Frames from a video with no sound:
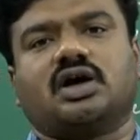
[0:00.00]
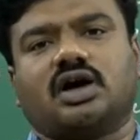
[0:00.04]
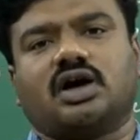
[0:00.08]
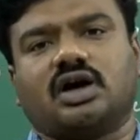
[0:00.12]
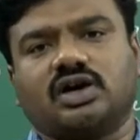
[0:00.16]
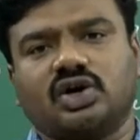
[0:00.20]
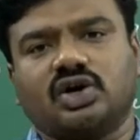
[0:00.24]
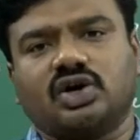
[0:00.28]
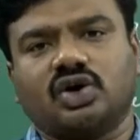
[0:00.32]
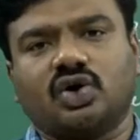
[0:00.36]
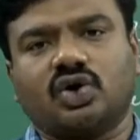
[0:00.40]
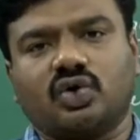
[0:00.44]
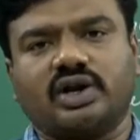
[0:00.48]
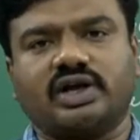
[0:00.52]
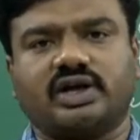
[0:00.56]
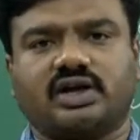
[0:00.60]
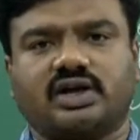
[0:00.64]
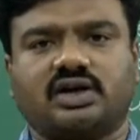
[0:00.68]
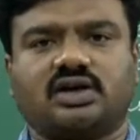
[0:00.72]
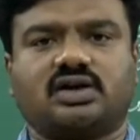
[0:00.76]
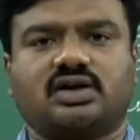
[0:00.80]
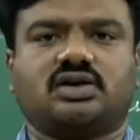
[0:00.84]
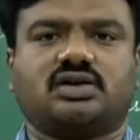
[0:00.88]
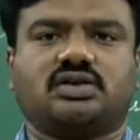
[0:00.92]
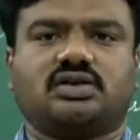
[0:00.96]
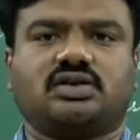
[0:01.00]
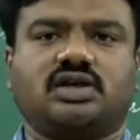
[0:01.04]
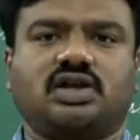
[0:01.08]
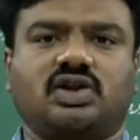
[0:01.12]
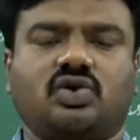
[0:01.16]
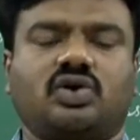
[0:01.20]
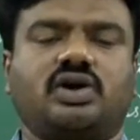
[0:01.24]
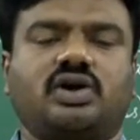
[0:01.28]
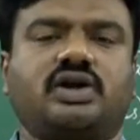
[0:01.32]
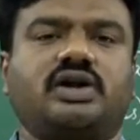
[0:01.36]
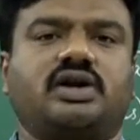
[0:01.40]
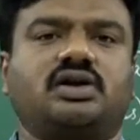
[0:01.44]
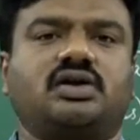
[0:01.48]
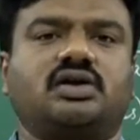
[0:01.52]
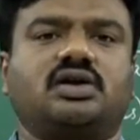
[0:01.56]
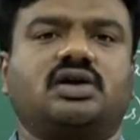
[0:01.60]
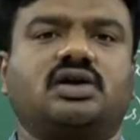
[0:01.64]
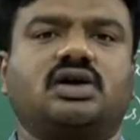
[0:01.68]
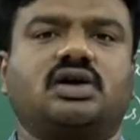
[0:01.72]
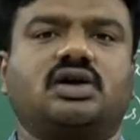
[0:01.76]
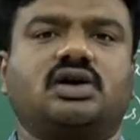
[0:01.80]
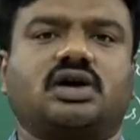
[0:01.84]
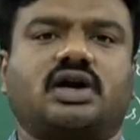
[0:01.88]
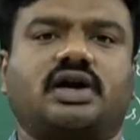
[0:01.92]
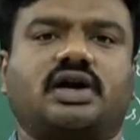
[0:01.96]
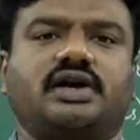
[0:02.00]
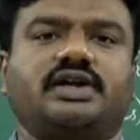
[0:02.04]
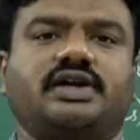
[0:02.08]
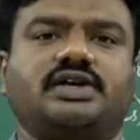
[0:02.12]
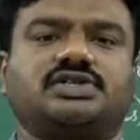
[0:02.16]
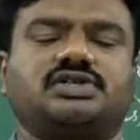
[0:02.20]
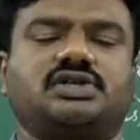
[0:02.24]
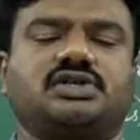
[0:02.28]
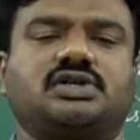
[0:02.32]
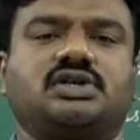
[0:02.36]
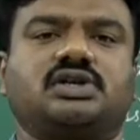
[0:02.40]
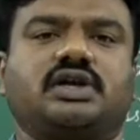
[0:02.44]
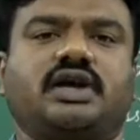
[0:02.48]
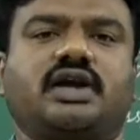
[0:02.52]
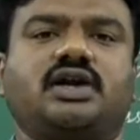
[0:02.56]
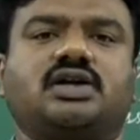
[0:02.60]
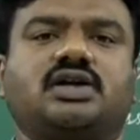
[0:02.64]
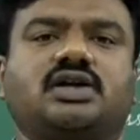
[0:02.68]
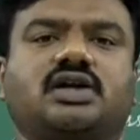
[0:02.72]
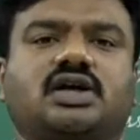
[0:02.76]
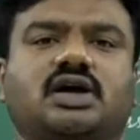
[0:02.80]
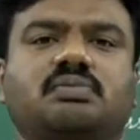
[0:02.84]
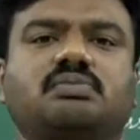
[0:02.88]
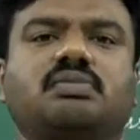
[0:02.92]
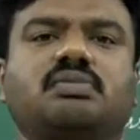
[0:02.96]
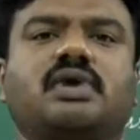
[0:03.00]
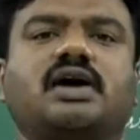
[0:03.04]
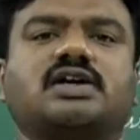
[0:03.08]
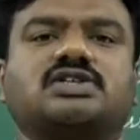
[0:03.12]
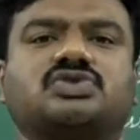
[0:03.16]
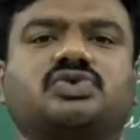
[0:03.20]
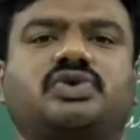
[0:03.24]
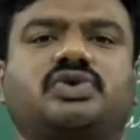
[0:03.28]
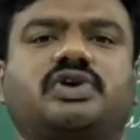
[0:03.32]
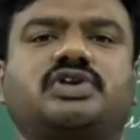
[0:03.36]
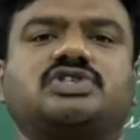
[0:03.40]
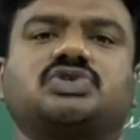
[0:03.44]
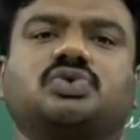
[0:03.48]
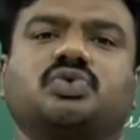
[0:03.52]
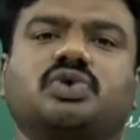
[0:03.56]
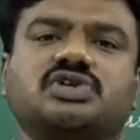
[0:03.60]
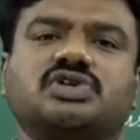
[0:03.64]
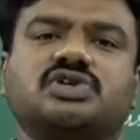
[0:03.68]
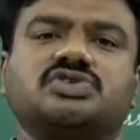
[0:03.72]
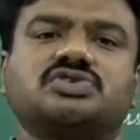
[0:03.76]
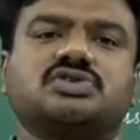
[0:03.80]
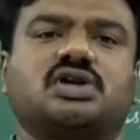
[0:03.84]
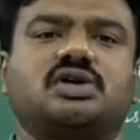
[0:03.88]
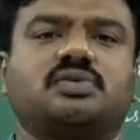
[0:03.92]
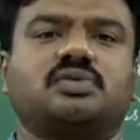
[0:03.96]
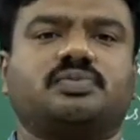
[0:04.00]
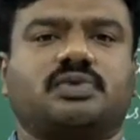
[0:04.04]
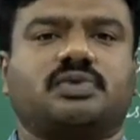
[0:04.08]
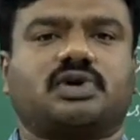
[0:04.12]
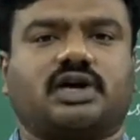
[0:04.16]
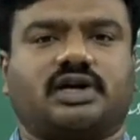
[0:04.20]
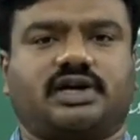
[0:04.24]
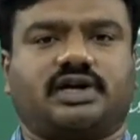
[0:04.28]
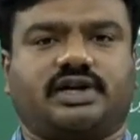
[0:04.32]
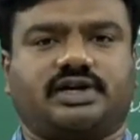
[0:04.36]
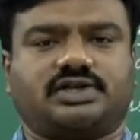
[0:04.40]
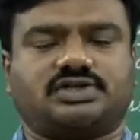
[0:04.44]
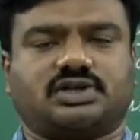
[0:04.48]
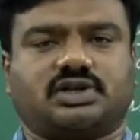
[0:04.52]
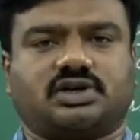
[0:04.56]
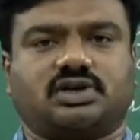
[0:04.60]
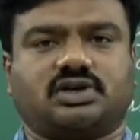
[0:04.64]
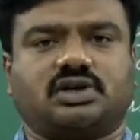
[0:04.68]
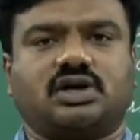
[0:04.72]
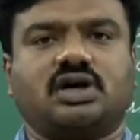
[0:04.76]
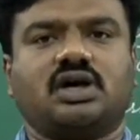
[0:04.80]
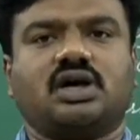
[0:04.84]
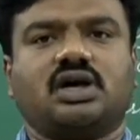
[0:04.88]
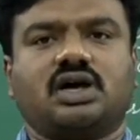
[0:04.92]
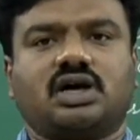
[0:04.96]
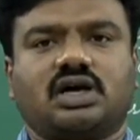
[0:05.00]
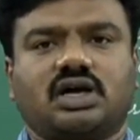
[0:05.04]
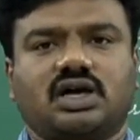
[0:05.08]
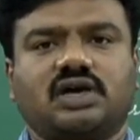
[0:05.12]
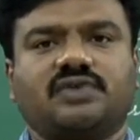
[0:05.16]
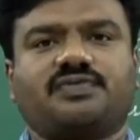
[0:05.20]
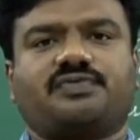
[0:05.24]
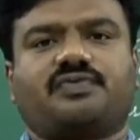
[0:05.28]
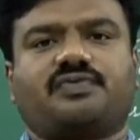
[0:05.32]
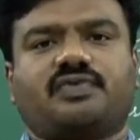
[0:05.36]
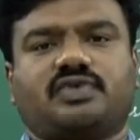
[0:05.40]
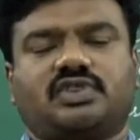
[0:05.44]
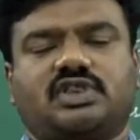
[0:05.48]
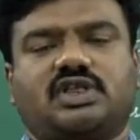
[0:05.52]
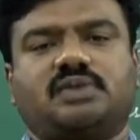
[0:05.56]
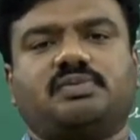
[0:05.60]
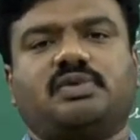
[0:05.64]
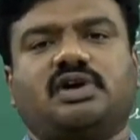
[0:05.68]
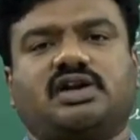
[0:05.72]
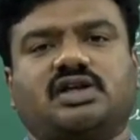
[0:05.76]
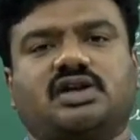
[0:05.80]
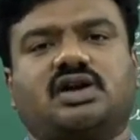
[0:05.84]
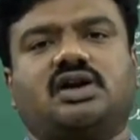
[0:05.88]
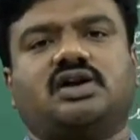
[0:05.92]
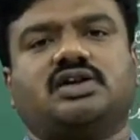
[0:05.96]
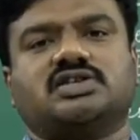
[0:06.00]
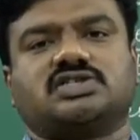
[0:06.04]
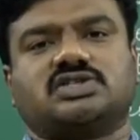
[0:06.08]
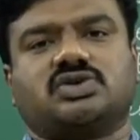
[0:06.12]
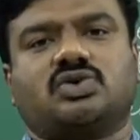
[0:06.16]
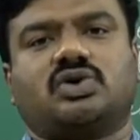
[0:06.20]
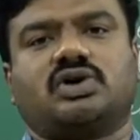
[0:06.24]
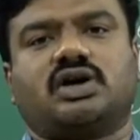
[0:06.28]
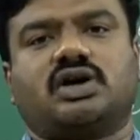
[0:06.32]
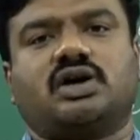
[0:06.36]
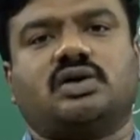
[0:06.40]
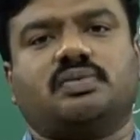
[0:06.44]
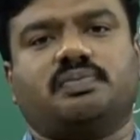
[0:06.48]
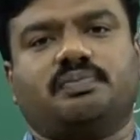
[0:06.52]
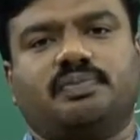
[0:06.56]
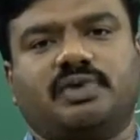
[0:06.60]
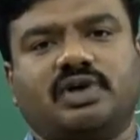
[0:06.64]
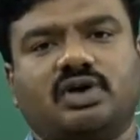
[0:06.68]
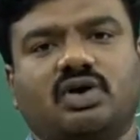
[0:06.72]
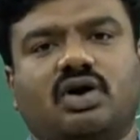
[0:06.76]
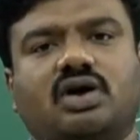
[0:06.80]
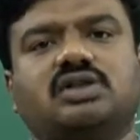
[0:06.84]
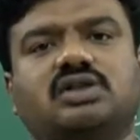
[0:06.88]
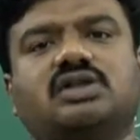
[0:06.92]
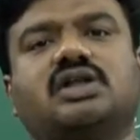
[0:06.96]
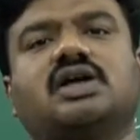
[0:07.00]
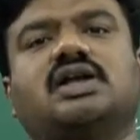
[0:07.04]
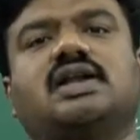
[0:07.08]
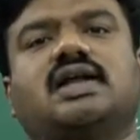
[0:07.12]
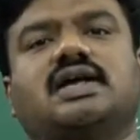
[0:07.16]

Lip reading: unloading the loaded condition, it comes back to its original condition. If the material is loaded beyond the